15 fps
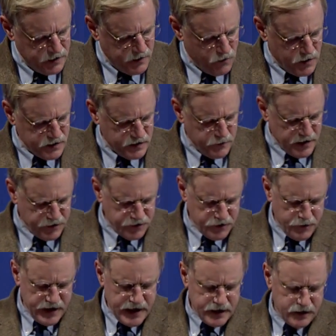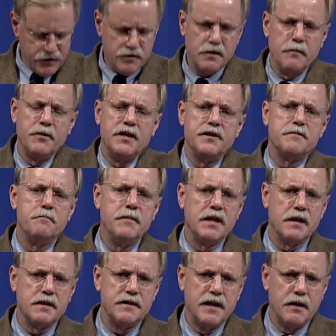ones about Japan and Germany's
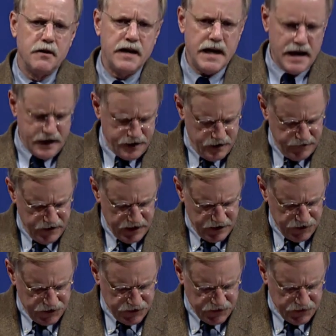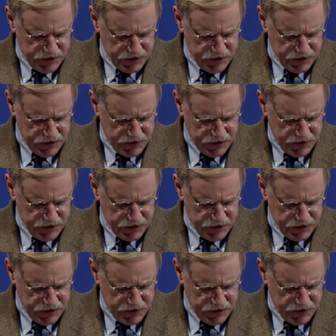military activities